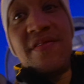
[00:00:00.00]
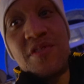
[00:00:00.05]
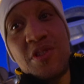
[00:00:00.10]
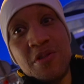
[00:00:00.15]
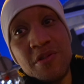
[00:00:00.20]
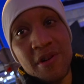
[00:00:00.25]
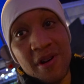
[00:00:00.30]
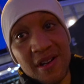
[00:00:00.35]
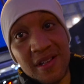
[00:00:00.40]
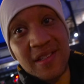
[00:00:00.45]
if
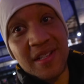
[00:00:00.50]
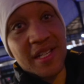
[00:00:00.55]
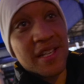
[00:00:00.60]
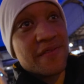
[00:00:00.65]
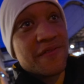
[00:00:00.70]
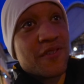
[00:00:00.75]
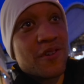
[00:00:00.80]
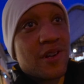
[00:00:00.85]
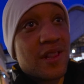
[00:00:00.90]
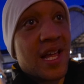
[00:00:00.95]
you are
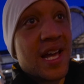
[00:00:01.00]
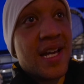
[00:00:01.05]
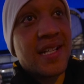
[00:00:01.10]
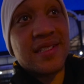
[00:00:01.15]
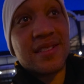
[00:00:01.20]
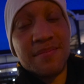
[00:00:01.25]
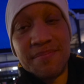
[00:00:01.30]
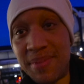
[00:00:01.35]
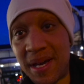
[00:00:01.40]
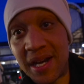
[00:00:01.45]
looking for like
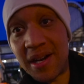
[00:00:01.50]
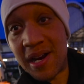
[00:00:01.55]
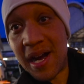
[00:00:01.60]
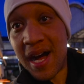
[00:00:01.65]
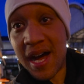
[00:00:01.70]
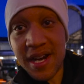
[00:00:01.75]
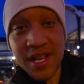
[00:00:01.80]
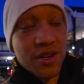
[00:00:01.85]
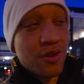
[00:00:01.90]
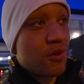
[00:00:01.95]
some better
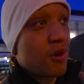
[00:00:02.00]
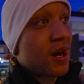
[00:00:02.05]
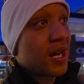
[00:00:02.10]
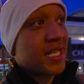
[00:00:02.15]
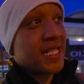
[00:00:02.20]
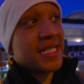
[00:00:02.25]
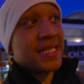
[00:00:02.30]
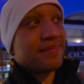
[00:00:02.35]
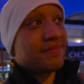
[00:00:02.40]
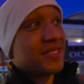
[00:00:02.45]
audio
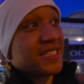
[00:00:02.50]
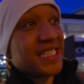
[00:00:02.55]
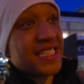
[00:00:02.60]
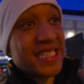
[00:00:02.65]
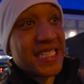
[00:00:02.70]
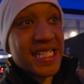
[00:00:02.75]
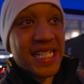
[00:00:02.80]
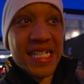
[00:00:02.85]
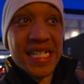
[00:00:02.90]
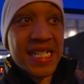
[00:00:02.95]
quality,
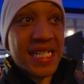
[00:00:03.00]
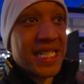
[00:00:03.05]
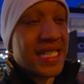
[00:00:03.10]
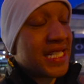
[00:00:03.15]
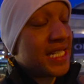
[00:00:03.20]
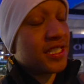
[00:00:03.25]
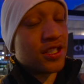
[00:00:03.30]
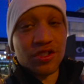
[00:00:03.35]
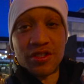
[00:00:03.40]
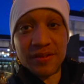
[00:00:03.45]
uh,
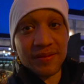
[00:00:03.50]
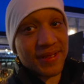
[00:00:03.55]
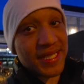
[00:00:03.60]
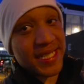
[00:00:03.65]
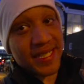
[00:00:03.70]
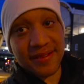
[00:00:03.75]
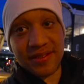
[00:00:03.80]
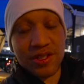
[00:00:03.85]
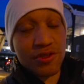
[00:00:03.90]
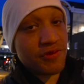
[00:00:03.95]
it's
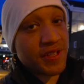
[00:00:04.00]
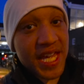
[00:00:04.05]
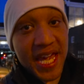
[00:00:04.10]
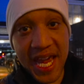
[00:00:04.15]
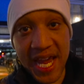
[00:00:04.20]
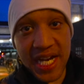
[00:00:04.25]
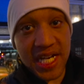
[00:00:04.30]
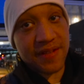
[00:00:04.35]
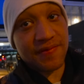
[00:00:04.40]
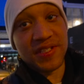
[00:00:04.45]
it you
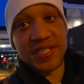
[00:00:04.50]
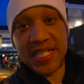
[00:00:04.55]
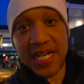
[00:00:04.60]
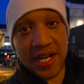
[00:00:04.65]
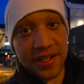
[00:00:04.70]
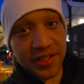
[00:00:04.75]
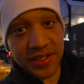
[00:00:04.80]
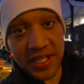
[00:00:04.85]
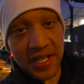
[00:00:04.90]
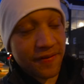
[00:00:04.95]
can't even
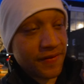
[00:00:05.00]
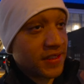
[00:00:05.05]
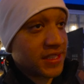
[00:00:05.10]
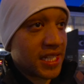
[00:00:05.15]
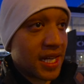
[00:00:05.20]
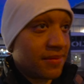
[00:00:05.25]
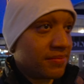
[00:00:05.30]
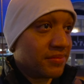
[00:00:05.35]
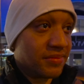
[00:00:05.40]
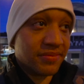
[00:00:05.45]
tell the difference.
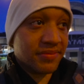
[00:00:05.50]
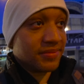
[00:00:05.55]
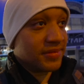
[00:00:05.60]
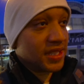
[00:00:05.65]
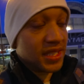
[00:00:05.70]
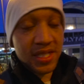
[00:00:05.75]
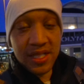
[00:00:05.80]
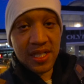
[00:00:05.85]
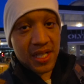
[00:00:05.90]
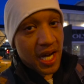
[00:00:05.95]
I'm
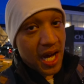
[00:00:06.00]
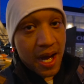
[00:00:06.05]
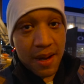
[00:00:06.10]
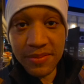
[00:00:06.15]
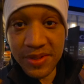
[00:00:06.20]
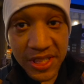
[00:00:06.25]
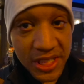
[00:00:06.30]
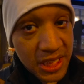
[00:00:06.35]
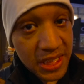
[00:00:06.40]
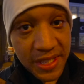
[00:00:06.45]

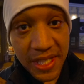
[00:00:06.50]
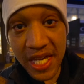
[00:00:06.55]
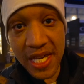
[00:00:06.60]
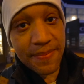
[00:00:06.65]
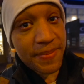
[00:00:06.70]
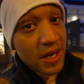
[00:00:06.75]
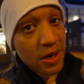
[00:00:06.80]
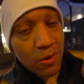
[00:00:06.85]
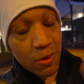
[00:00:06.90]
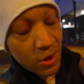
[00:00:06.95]
I'm just
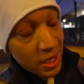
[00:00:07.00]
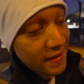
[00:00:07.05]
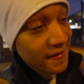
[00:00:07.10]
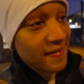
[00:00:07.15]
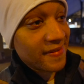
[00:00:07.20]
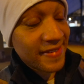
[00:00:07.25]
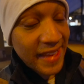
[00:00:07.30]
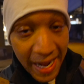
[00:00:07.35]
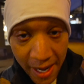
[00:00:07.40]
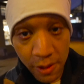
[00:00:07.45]
keeping it
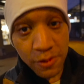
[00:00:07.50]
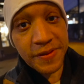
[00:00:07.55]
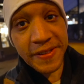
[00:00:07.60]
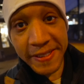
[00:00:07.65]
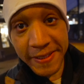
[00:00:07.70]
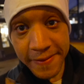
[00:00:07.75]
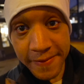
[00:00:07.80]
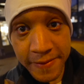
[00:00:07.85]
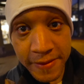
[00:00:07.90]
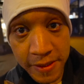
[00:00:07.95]
1,000.